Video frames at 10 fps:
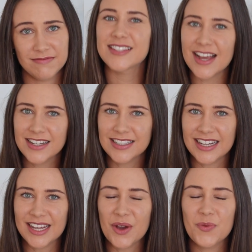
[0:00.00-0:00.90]

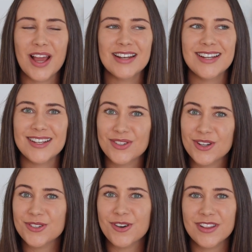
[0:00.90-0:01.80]
Secondly, when
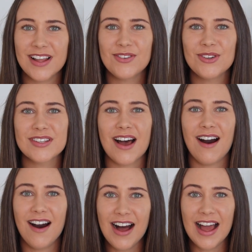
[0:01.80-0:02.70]
testosterone levels are
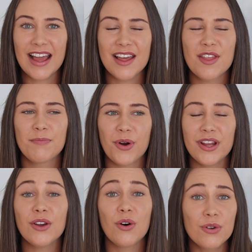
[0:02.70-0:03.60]
high, the
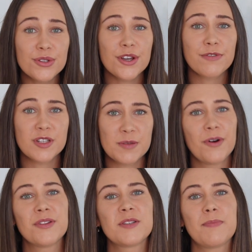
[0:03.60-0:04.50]
body also
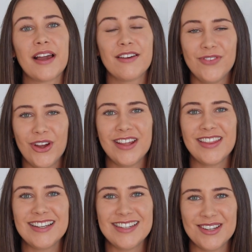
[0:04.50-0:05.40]
responds by converting these